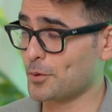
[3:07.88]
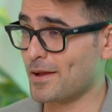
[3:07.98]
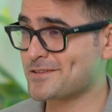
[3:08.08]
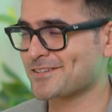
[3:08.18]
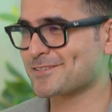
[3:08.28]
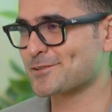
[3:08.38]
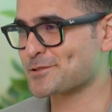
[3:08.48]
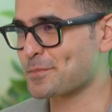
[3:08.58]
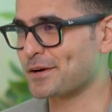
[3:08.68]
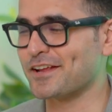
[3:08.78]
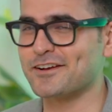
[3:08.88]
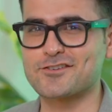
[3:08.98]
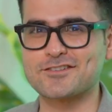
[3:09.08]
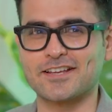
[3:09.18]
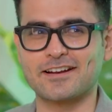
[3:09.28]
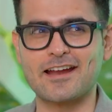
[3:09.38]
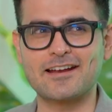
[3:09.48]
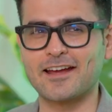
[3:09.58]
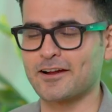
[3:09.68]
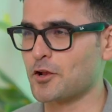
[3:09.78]
you mentioned is also pretty interesting, right?
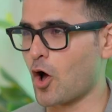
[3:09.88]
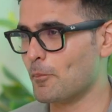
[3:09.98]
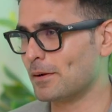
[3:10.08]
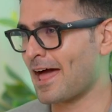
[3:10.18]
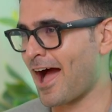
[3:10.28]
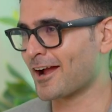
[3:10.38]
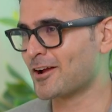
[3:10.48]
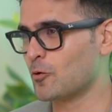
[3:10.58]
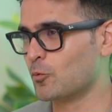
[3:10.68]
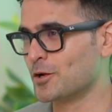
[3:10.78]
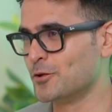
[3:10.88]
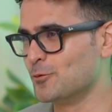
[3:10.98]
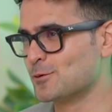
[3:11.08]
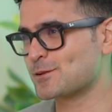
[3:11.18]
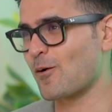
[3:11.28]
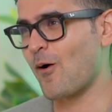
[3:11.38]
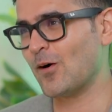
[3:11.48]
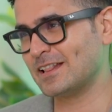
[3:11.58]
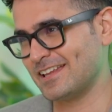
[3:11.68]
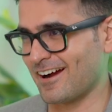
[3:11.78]
Like a normal hacker would use
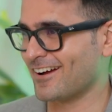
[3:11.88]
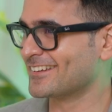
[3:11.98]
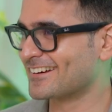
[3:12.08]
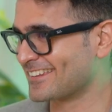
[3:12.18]
all the other